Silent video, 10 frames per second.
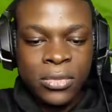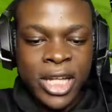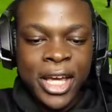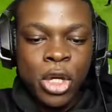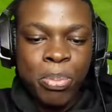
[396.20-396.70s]

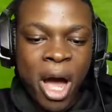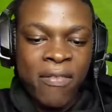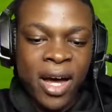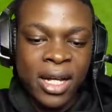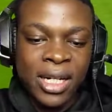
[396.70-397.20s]
Thank you,
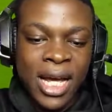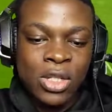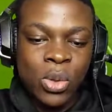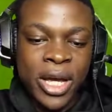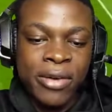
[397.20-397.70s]
Pava. That
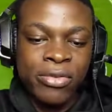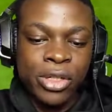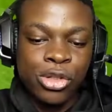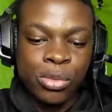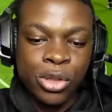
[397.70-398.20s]
is what
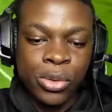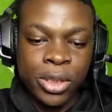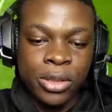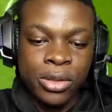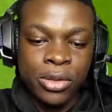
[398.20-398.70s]
everyone should be doing.